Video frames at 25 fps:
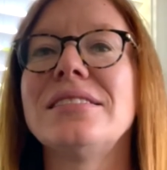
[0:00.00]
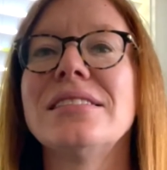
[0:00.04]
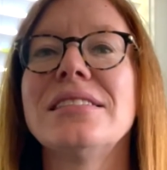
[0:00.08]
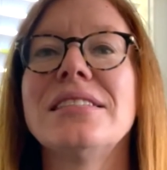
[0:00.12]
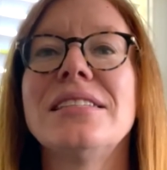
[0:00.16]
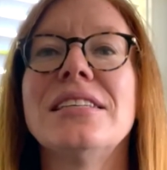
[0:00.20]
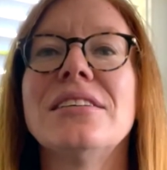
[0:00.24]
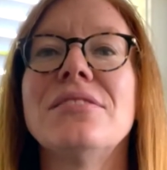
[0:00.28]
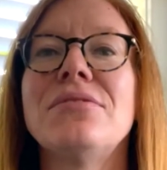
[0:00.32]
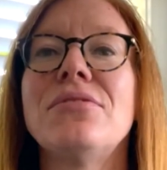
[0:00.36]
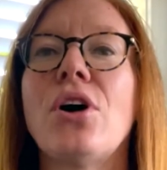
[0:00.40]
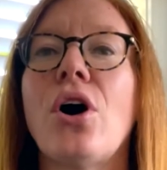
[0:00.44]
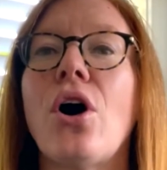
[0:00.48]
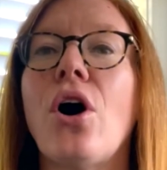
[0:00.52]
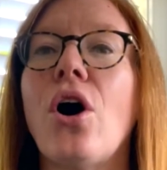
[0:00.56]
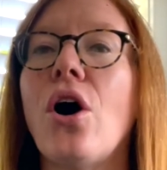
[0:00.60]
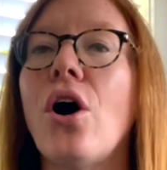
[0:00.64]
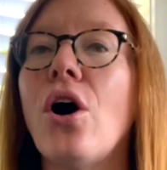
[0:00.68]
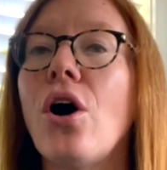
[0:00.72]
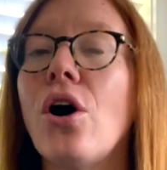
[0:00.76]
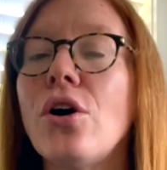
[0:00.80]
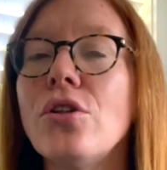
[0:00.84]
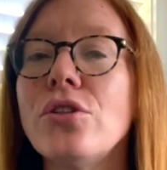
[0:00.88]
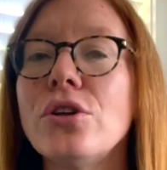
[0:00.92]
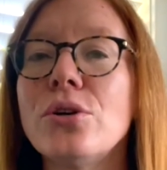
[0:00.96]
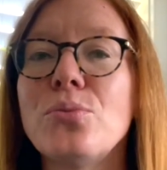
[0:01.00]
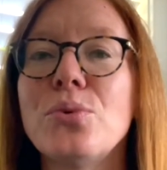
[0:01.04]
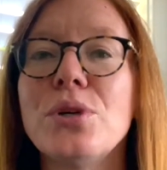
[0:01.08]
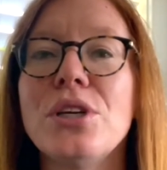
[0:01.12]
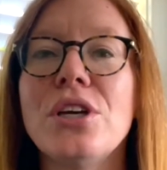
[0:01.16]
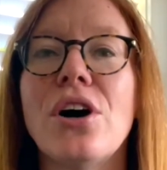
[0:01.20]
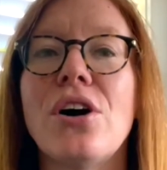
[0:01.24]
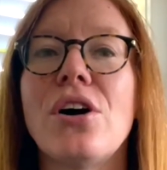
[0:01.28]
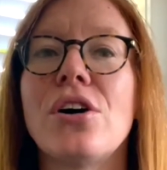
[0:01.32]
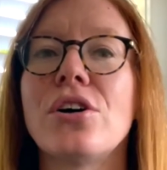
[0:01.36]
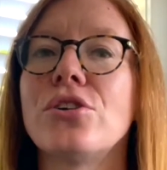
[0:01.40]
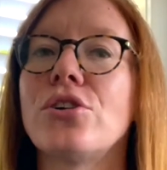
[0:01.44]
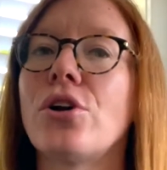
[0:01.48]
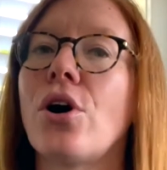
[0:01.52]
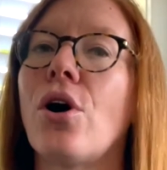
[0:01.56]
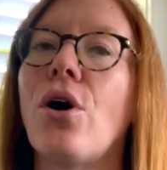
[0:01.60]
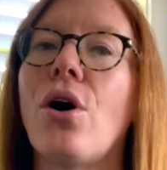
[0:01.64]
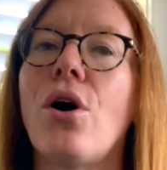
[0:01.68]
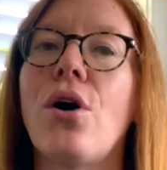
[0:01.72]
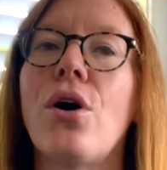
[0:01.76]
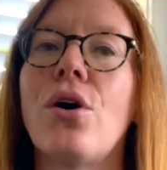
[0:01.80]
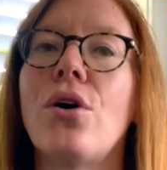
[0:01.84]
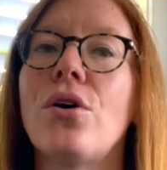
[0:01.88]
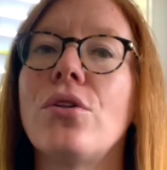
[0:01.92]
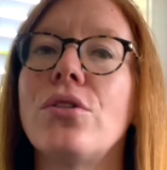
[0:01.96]
to give all that we are and
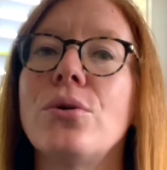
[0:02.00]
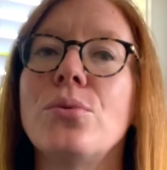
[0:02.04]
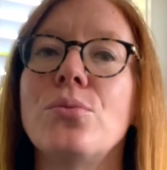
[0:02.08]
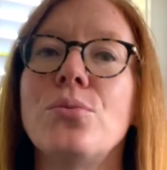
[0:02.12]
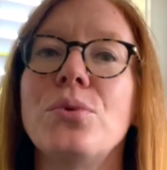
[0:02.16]
all that